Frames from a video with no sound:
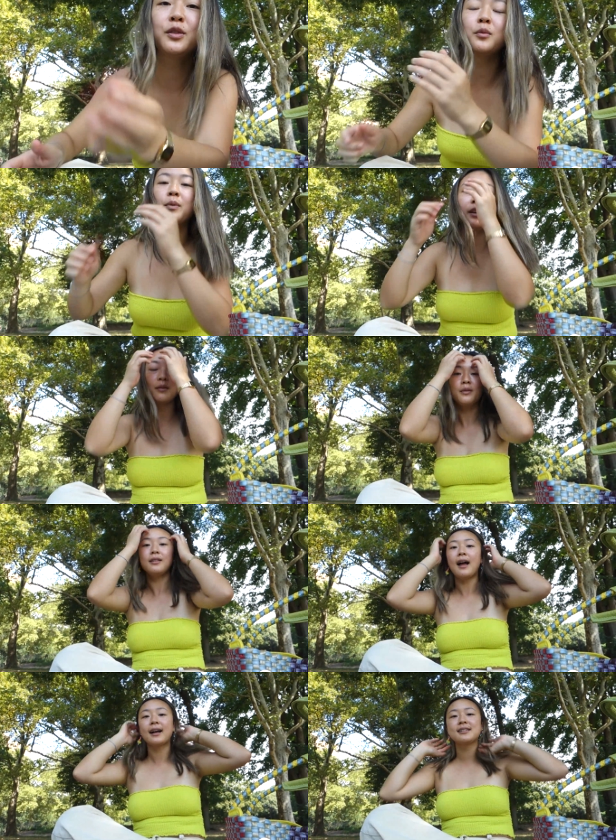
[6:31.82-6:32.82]
super
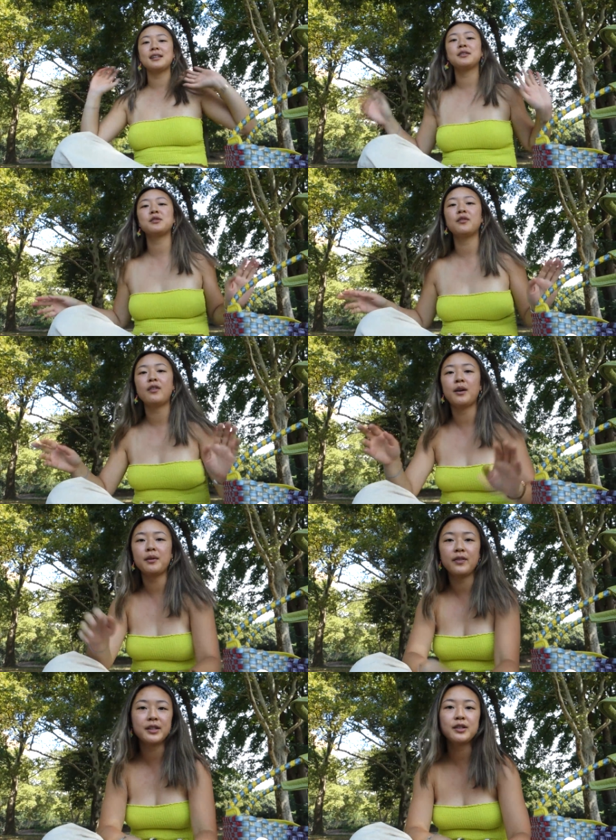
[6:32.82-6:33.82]
relaxing so far. We
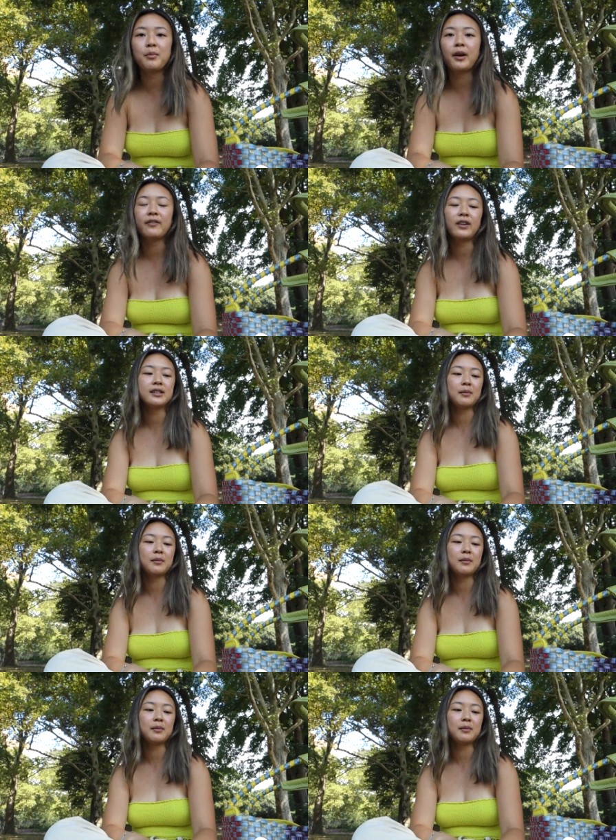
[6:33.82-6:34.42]
finished our breakfast.